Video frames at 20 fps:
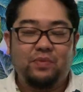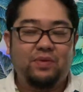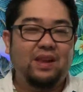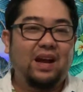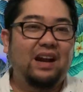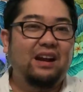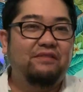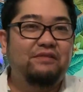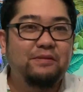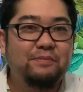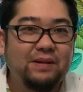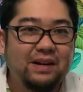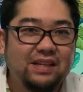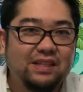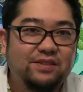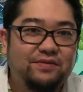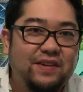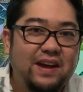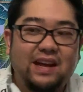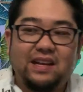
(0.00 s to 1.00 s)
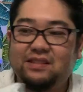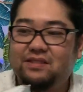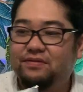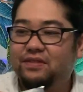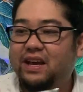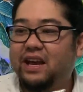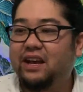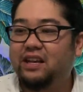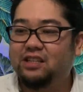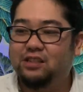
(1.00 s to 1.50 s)
not everybody's fans of
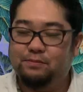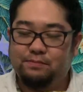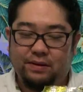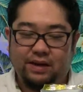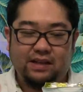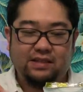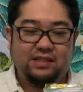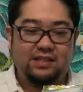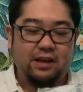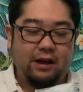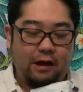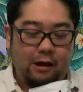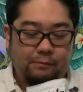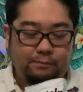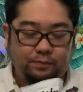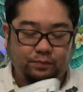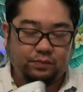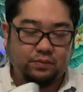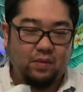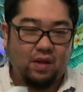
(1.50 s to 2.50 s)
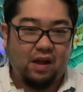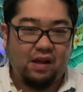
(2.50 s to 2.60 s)
eggs, but um,